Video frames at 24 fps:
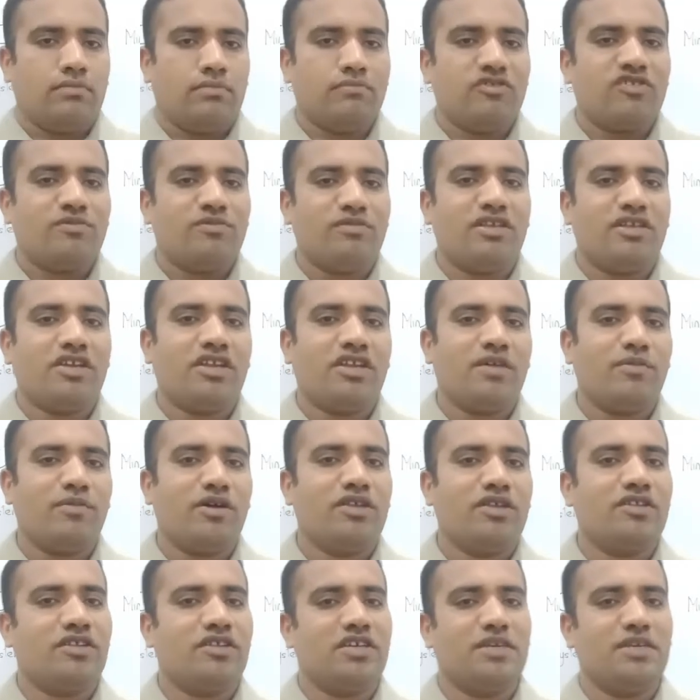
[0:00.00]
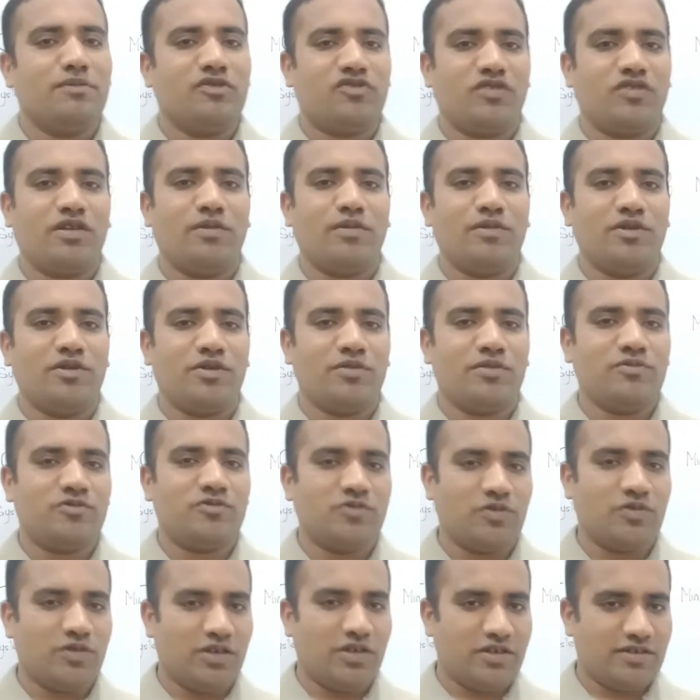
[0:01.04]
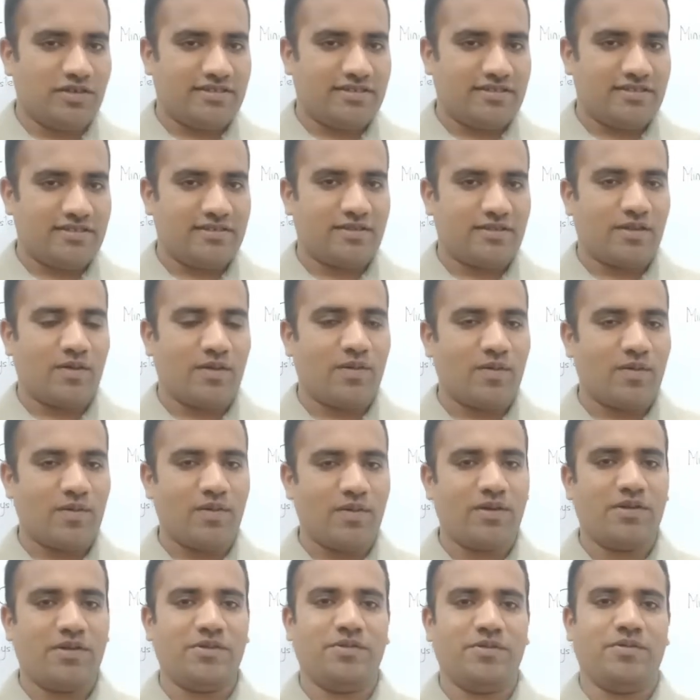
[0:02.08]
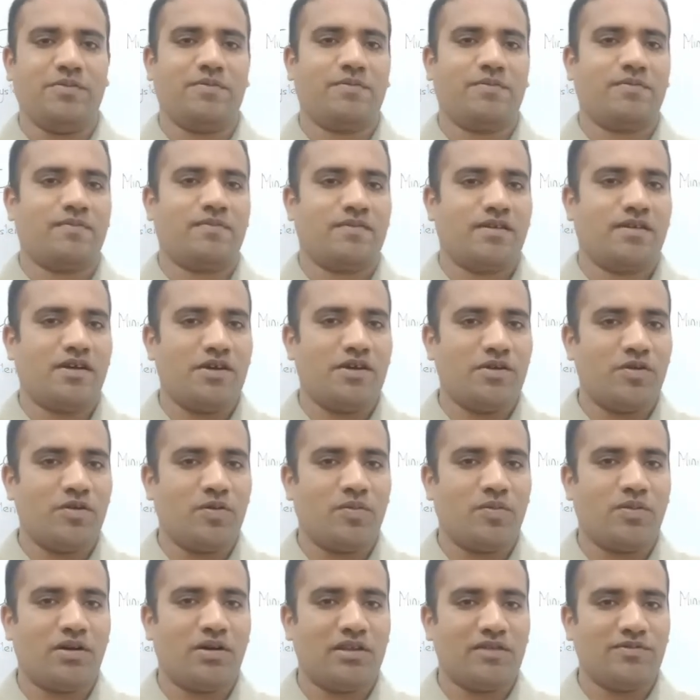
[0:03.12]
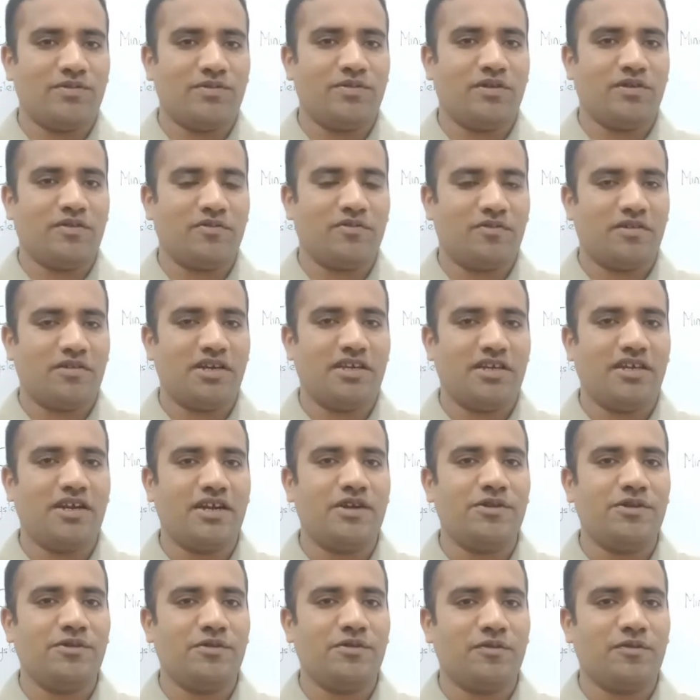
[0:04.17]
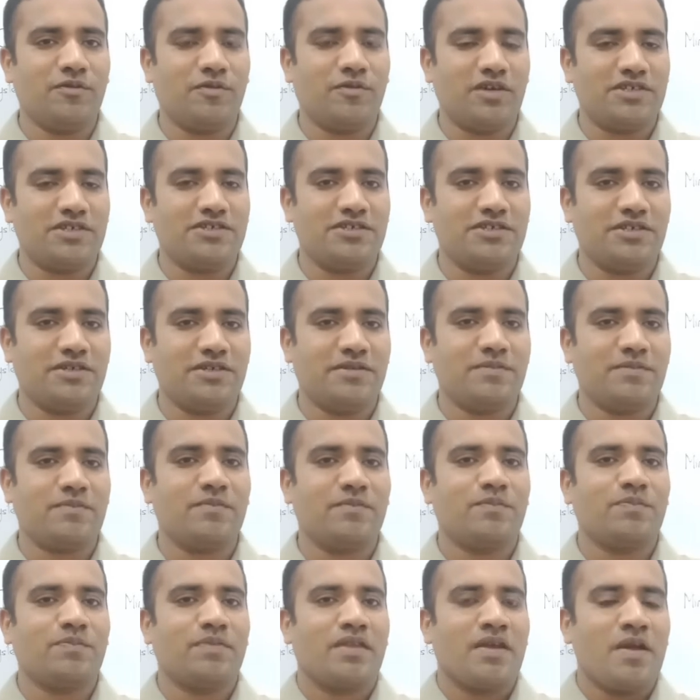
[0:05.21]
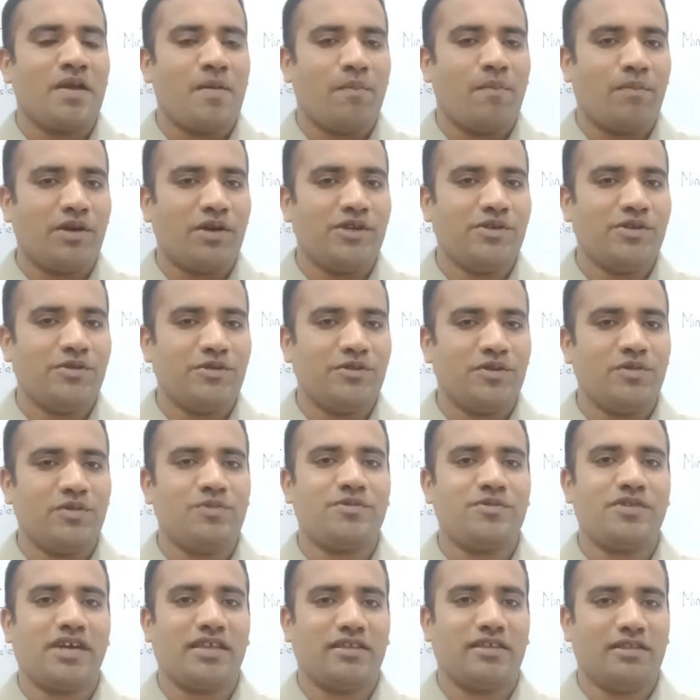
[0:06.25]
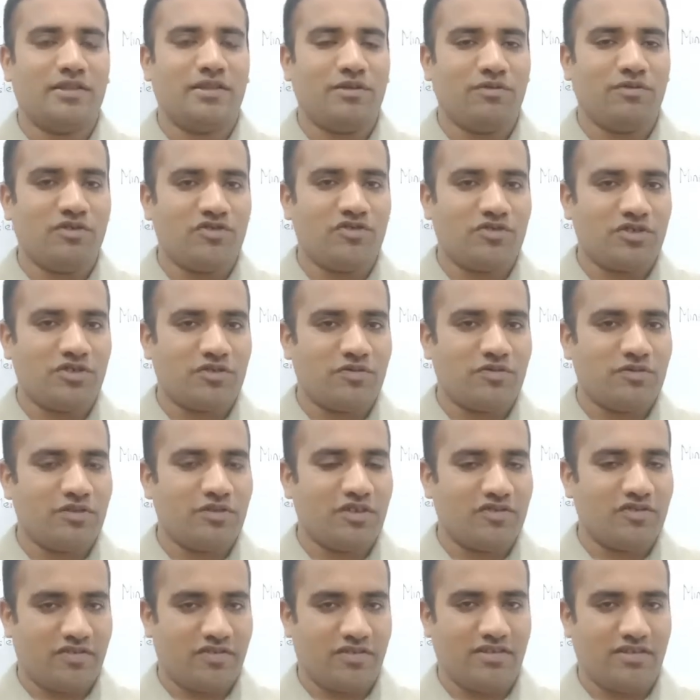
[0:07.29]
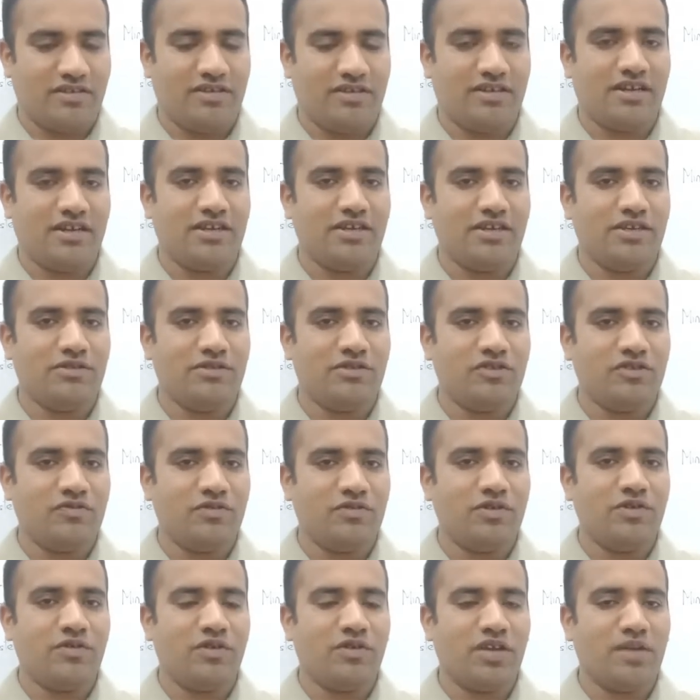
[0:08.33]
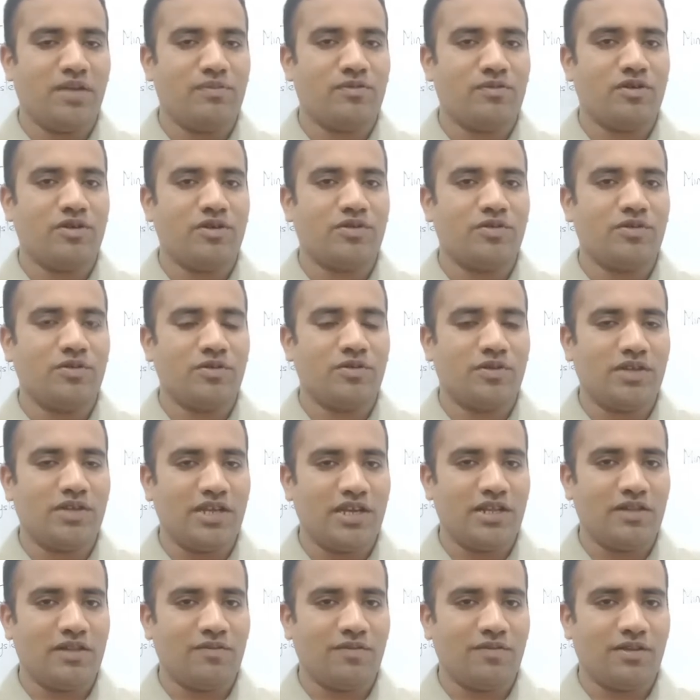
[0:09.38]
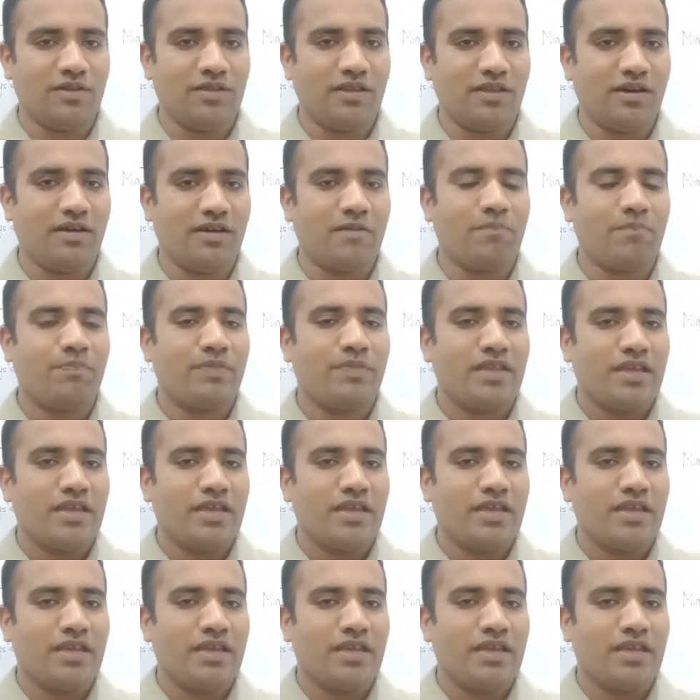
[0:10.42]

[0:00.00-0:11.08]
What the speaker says: Bismillahirrahmanirrahim. Assalamualaikum, students. How are you? I hope all of you are fine and you are watching my YouTube channel, Linguistics with Asad. And in this video, I am going to deal with the